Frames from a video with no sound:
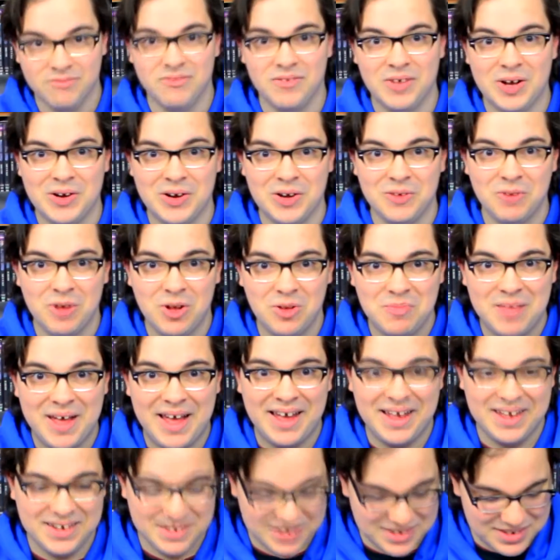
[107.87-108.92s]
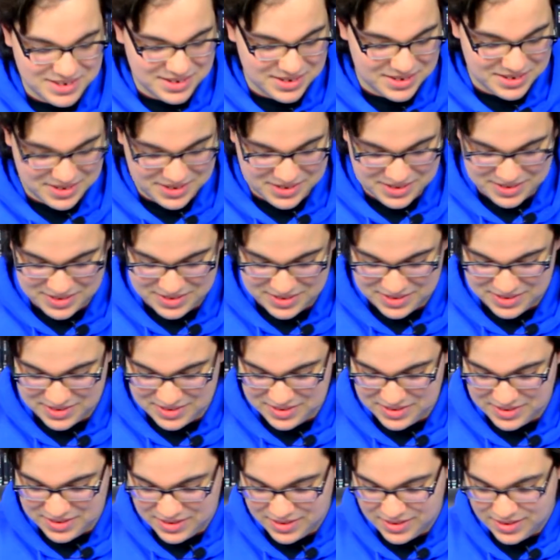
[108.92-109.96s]
Very well padded.
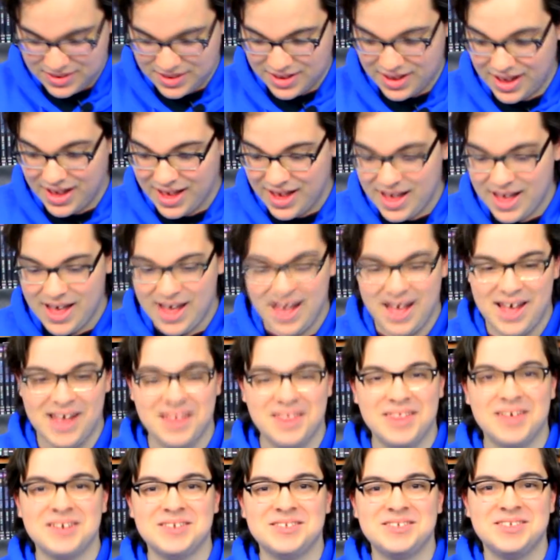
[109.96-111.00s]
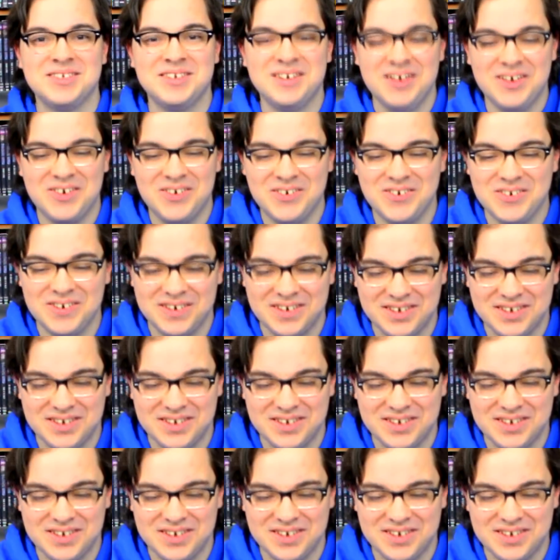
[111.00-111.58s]
Aha, there's the note.